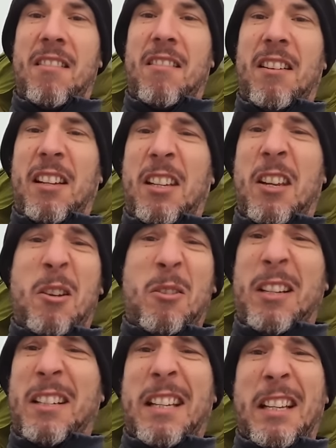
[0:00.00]
I
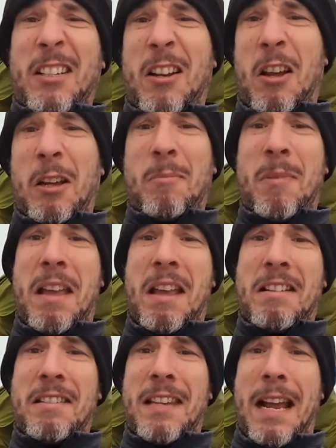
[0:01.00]
hugely dislike
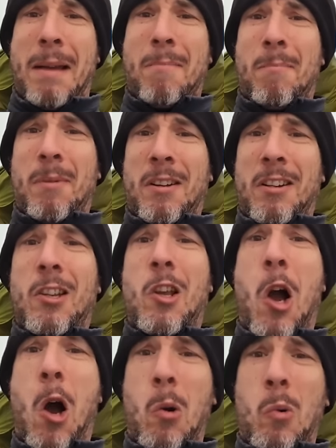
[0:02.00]
being damp and
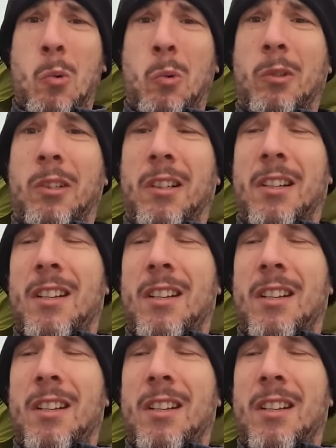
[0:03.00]
cold.